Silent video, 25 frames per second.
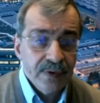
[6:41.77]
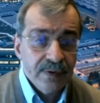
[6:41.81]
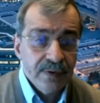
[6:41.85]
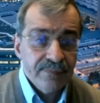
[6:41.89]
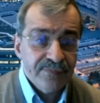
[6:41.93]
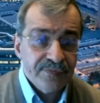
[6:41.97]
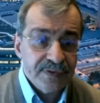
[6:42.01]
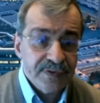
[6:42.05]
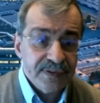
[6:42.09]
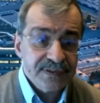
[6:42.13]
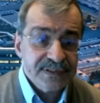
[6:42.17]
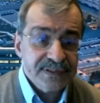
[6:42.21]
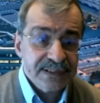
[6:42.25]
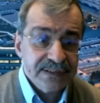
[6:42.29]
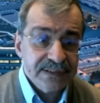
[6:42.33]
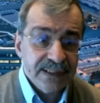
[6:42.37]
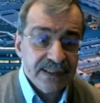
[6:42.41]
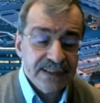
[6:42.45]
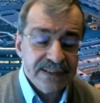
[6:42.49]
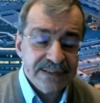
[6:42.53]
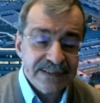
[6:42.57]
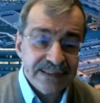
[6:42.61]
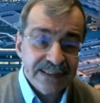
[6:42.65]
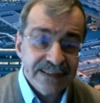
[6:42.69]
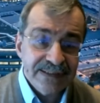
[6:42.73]
first,
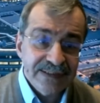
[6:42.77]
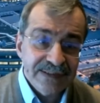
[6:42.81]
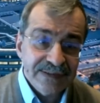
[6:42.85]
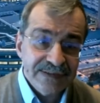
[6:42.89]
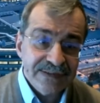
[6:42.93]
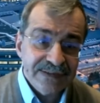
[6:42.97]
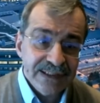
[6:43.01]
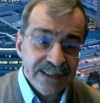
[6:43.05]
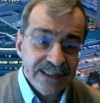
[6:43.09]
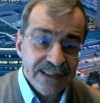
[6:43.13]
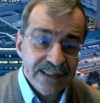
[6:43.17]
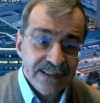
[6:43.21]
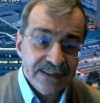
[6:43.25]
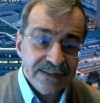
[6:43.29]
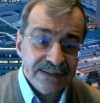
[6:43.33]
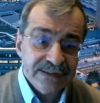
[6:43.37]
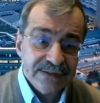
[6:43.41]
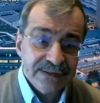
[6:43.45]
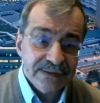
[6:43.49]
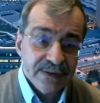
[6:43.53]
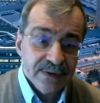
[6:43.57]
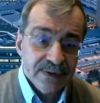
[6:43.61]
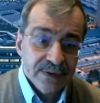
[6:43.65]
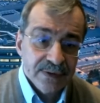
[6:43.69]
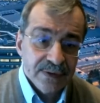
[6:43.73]
it's a disease
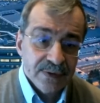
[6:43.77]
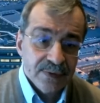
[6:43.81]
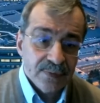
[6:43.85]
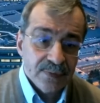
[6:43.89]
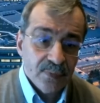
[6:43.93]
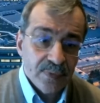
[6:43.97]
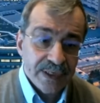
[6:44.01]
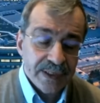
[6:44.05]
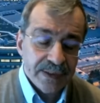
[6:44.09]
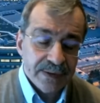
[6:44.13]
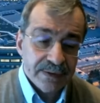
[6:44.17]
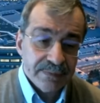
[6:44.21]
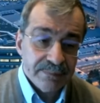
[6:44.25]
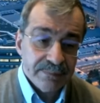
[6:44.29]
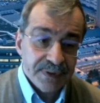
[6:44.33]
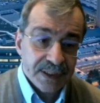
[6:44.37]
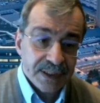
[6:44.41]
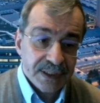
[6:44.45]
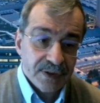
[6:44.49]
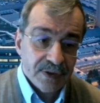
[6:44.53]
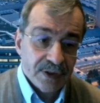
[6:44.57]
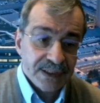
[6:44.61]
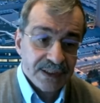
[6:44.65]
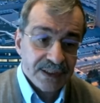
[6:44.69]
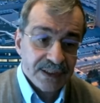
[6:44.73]
where,
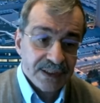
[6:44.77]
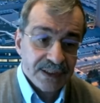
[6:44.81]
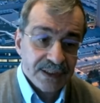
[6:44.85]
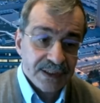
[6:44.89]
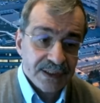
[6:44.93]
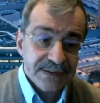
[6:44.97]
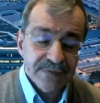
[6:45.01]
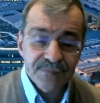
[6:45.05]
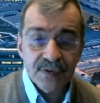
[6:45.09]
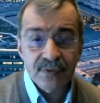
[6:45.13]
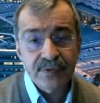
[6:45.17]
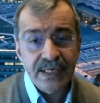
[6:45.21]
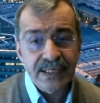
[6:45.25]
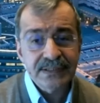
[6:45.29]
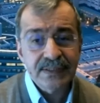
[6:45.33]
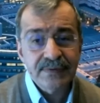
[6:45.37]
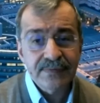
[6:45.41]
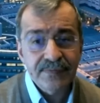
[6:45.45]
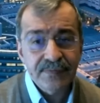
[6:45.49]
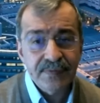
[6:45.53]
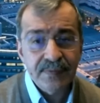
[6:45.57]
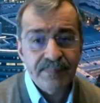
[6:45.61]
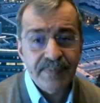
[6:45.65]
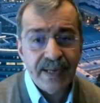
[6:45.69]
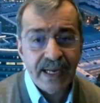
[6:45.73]
because of the location
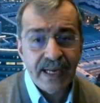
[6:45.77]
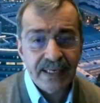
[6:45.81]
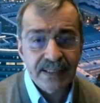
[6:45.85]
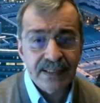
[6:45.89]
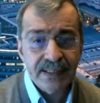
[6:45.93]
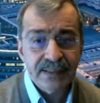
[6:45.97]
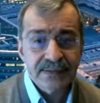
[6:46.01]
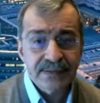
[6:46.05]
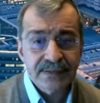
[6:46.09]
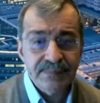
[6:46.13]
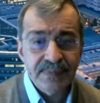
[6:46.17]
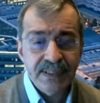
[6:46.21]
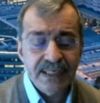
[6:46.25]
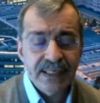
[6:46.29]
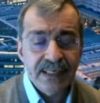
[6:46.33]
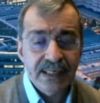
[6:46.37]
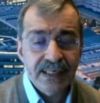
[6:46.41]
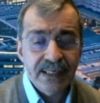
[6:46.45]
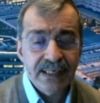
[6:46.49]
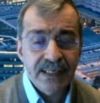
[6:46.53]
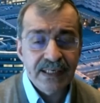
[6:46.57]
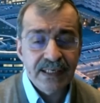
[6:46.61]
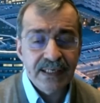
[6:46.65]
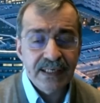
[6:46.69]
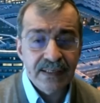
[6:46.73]
of the pancreas being
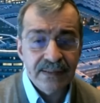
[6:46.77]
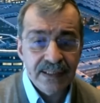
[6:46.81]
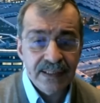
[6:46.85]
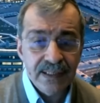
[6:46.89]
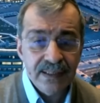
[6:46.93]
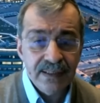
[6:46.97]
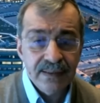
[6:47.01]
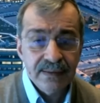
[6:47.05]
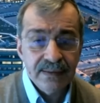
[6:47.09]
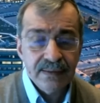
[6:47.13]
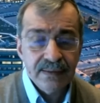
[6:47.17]
in the